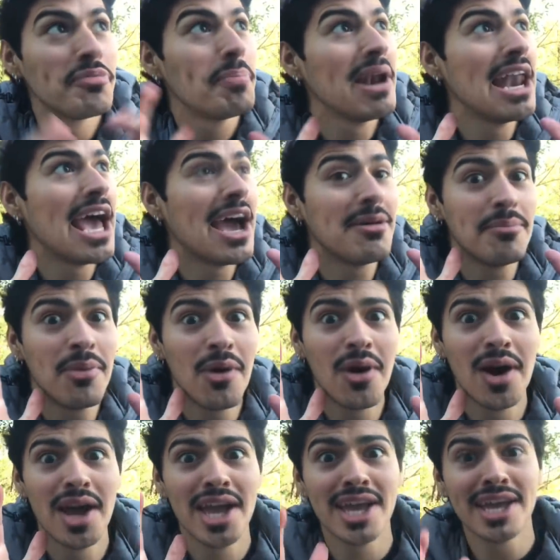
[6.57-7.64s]

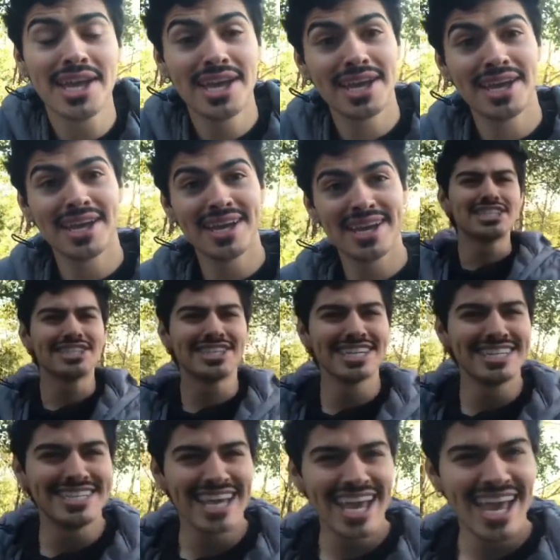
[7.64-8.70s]
Boy.
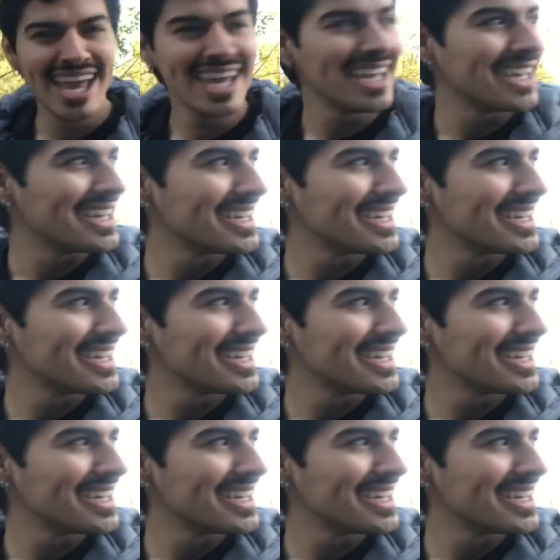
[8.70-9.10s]
Today,